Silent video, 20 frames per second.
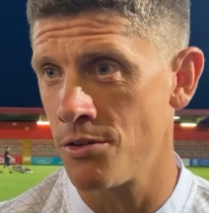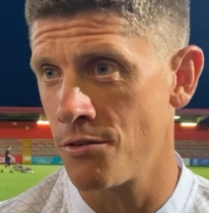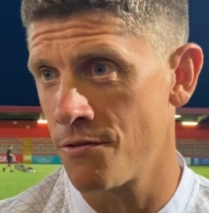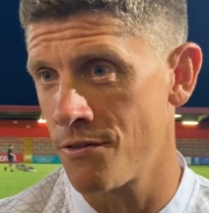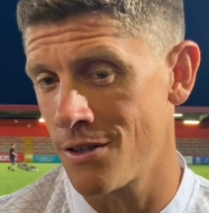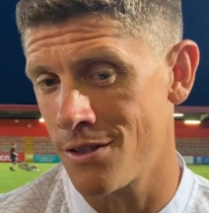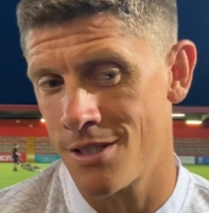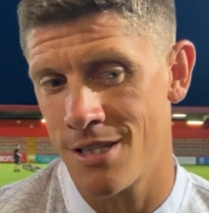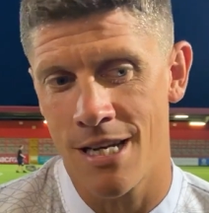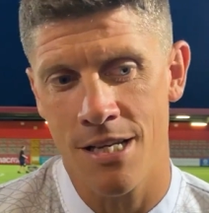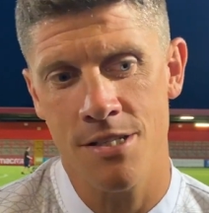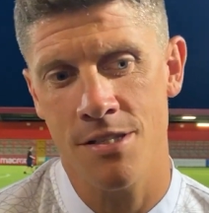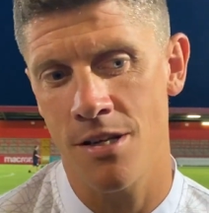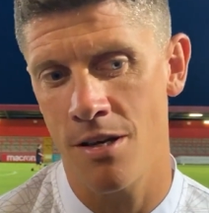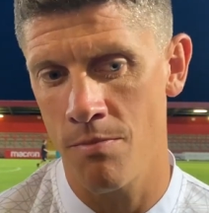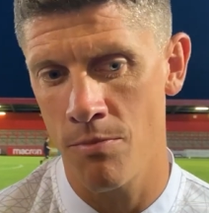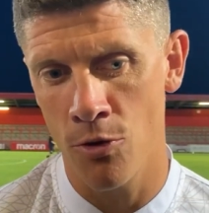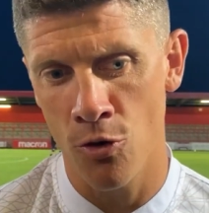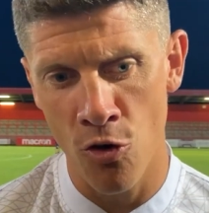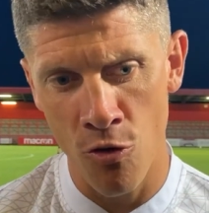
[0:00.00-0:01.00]
It was
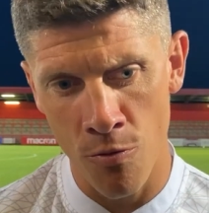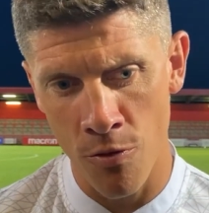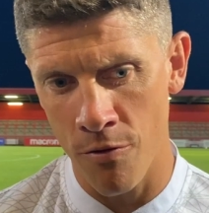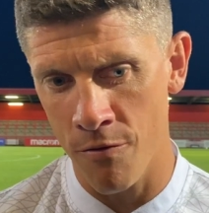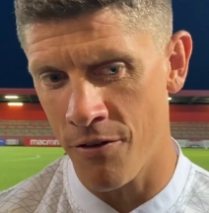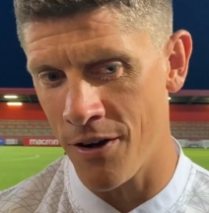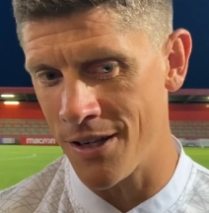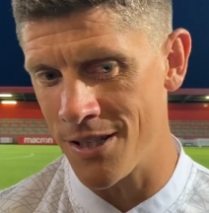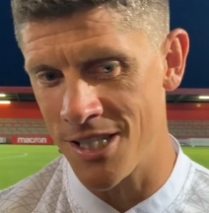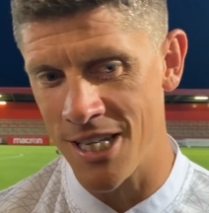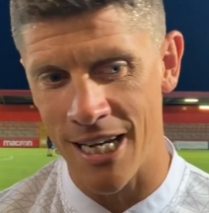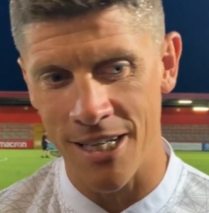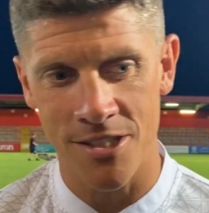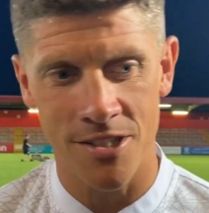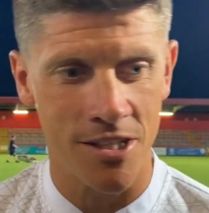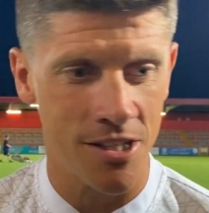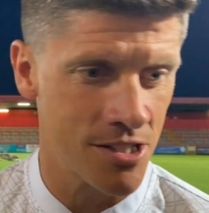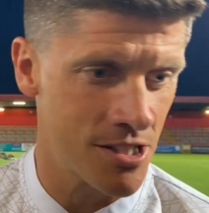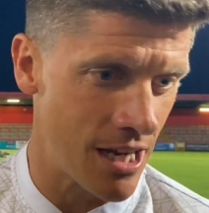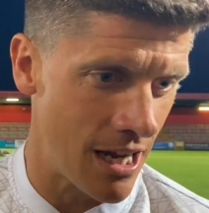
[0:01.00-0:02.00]
fantastic movement,
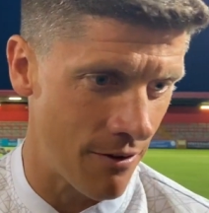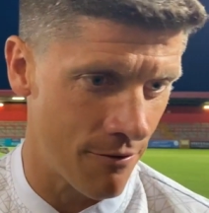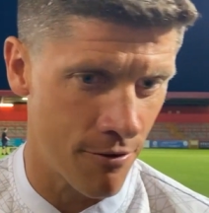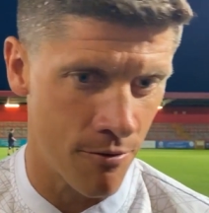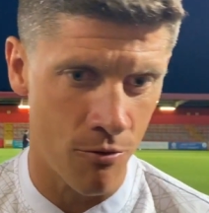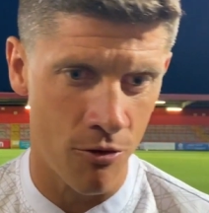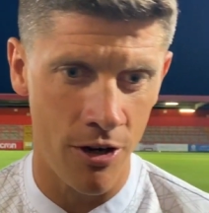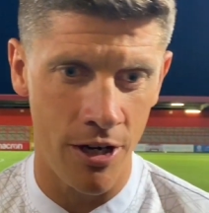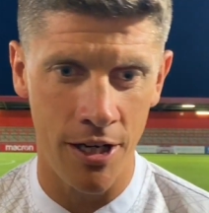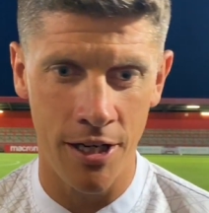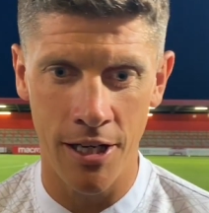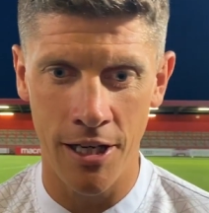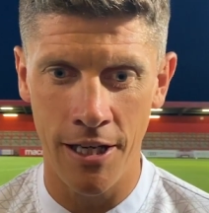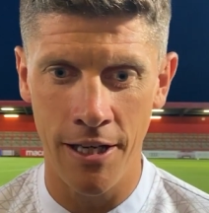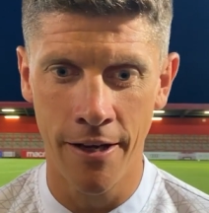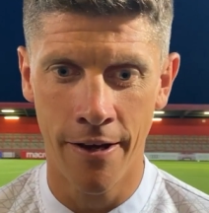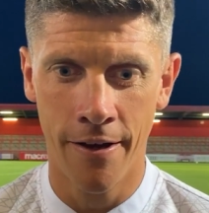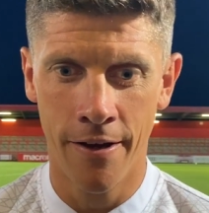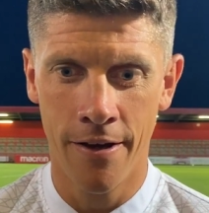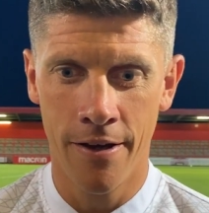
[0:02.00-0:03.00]
fantastic take from
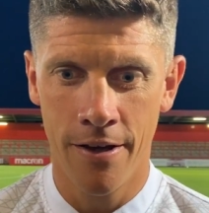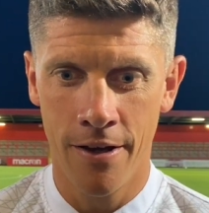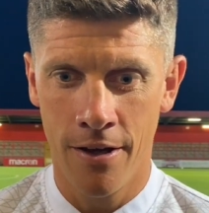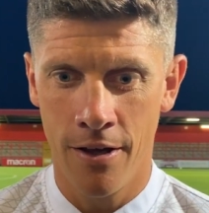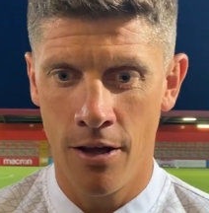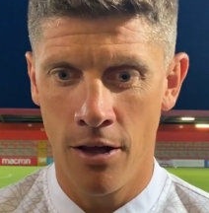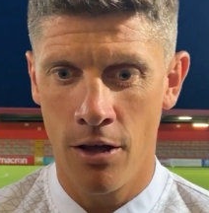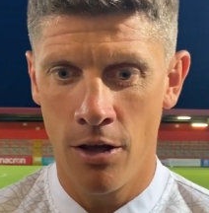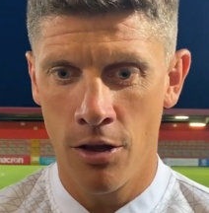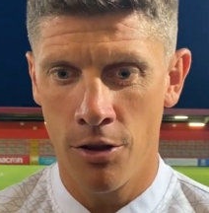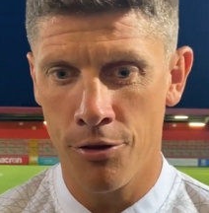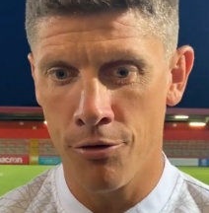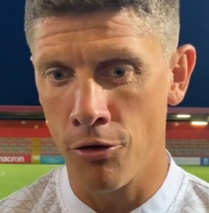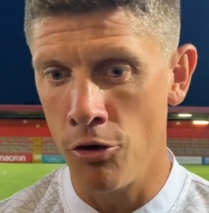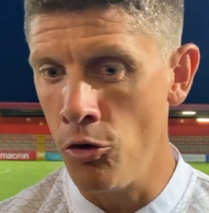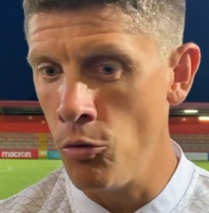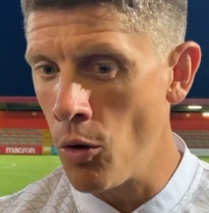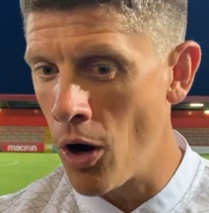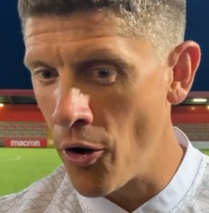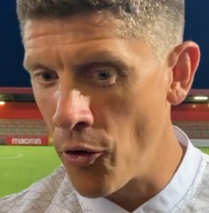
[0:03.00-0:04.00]
Reedy
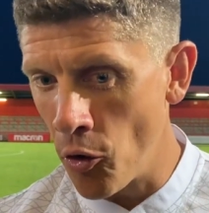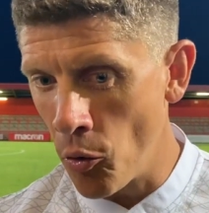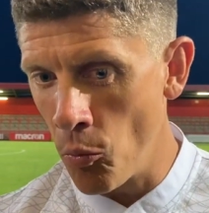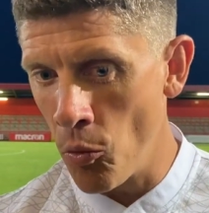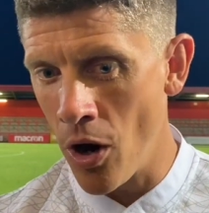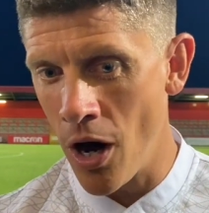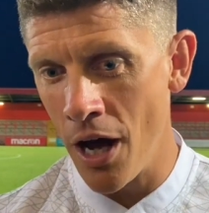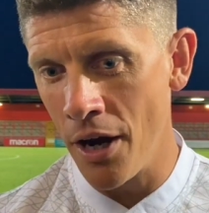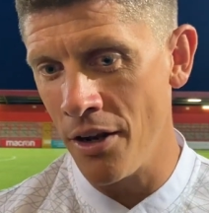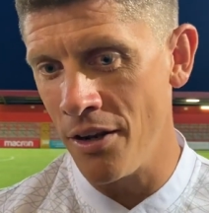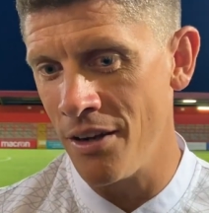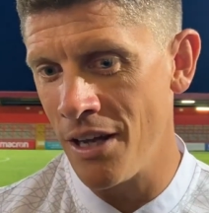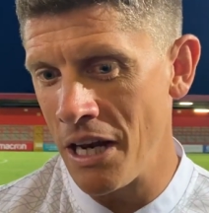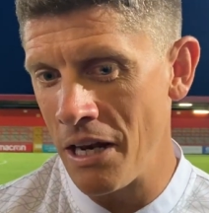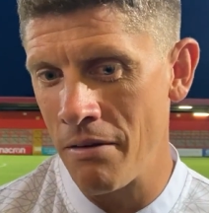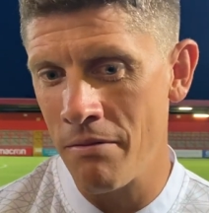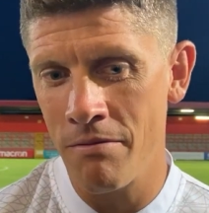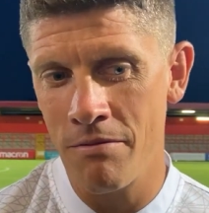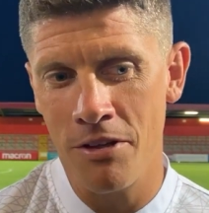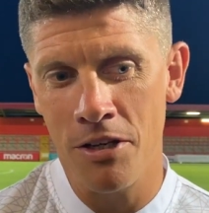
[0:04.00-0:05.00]
through one on one, and
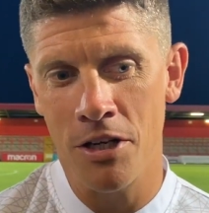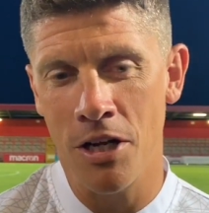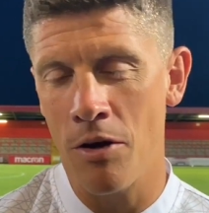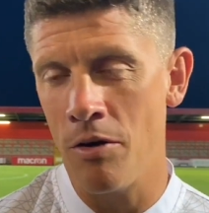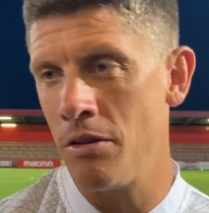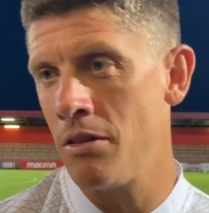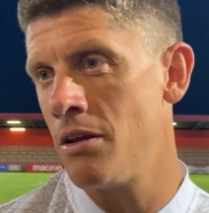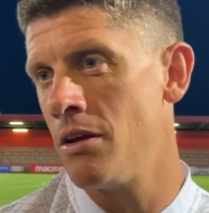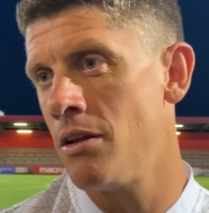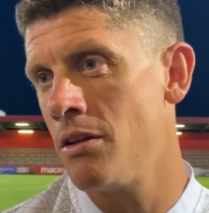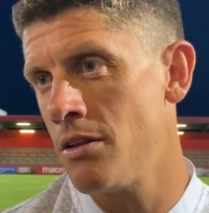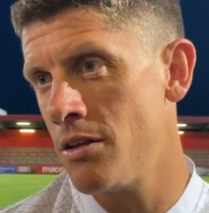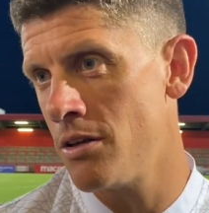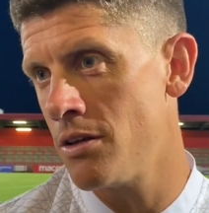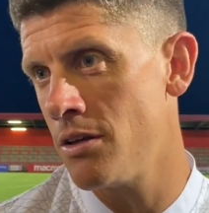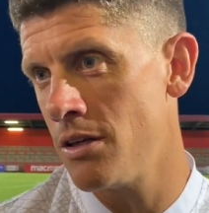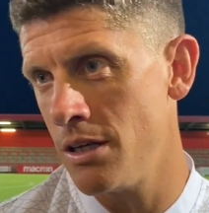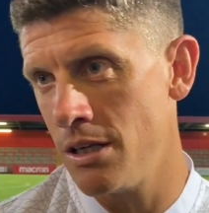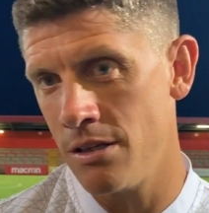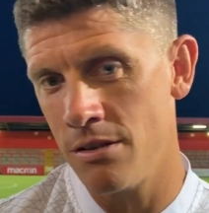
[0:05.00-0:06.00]
then you know the,
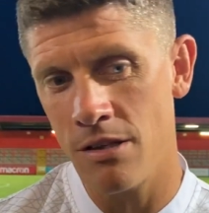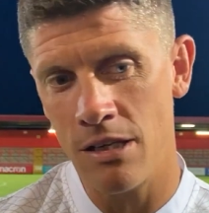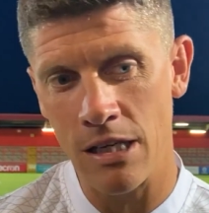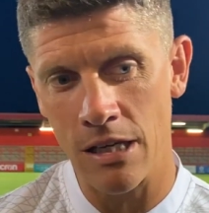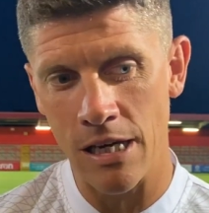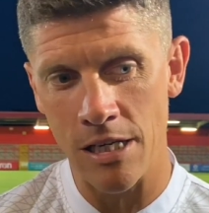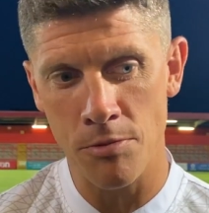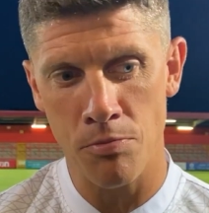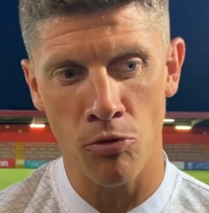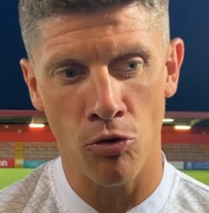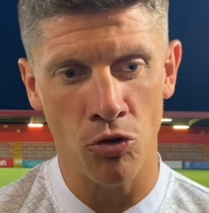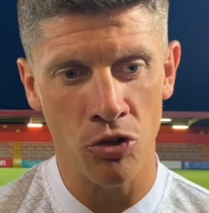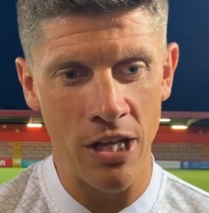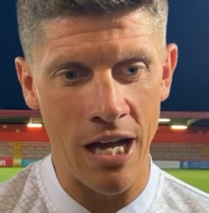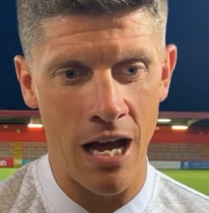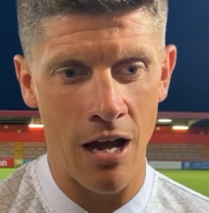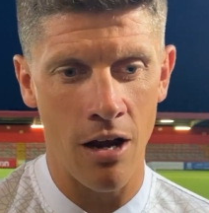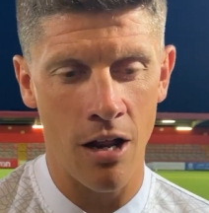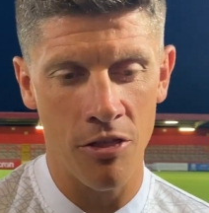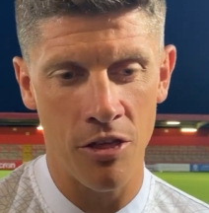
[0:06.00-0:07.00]
the, he gets brought down.